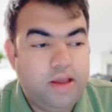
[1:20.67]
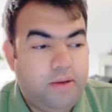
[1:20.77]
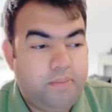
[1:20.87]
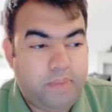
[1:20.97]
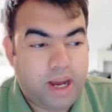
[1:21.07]

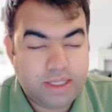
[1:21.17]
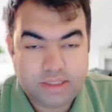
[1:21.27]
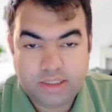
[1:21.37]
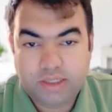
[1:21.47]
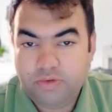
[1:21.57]

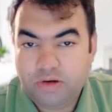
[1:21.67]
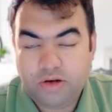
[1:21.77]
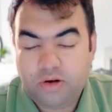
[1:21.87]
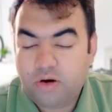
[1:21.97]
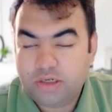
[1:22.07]
but you will
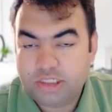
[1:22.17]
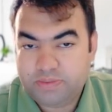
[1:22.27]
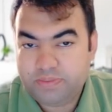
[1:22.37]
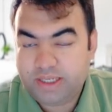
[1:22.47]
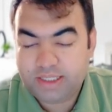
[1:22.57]
not
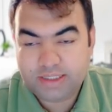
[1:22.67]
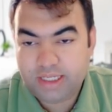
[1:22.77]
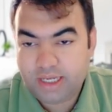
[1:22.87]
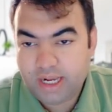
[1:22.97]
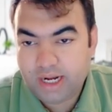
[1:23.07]
spend a
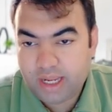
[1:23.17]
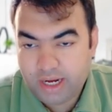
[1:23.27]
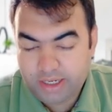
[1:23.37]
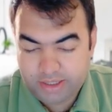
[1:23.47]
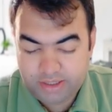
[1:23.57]
single
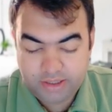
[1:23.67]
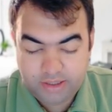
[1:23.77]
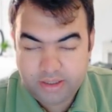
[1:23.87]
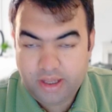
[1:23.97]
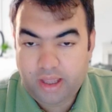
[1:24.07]
credit
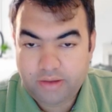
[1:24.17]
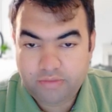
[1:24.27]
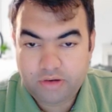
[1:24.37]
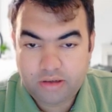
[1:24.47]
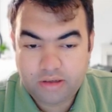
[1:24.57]
uh, you
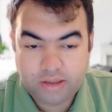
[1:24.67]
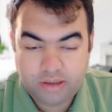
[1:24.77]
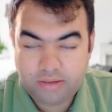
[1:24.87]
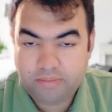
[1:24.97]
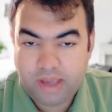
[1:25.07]
will
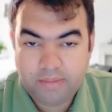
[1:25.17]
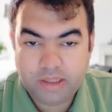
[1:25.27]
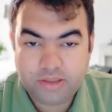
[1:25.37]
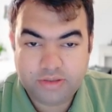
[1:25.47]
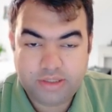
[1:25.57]
be
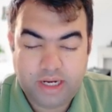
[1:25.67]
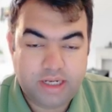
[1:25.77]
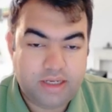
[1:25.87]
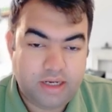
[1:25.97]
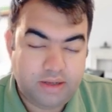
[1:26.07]
able to
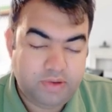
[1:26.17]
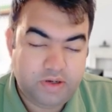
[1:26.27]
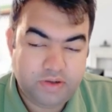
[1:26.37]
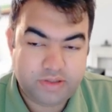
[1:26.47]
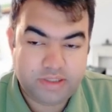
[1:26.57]
generate three
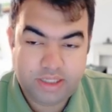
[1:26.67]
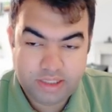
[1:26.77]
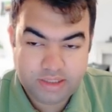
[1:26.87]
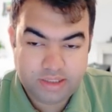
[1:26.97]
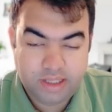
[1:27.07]
videos
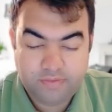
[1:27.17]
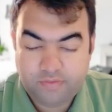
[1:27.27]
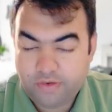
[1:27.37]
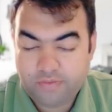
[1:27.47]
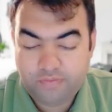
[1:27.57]
is
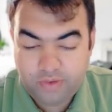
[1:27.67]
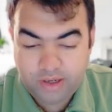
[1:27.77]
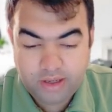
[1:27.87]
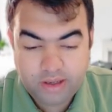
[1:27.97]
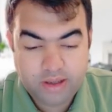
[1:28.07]
therefore for
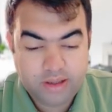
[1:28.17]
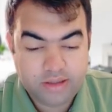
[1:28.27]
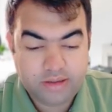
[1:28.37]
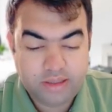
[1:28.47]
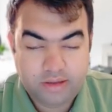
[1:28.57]
free
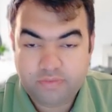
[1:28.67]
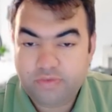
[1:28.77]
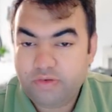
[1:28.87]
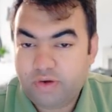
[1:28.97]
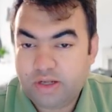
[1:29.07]
if
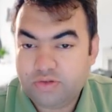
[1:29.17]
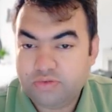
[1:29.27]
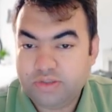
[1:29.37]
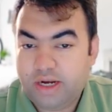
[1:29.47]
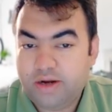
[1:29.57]
you want
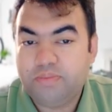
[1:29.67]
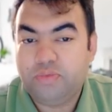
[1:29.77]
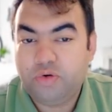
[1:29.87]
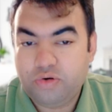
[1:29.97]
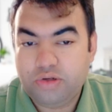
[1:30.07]
to generate
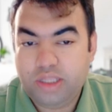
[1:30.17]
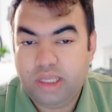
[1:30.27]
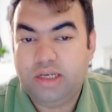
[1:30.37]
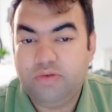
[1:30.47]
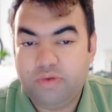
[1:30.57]
more
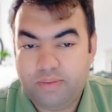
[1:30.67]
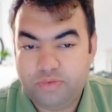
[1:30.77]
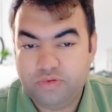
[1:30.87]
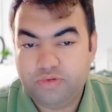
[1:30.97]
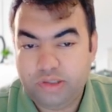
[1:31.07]
then you have
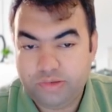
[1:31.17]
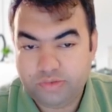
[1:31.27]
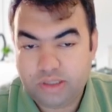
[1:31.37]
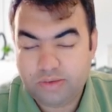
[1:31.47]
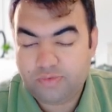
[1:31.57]
to
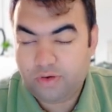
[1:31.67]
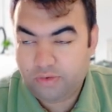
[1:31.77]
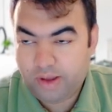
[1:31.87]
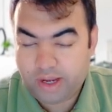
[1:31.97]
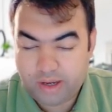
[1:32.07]
use the
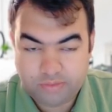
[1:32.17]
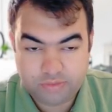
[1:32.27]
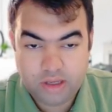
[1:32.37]
Flow account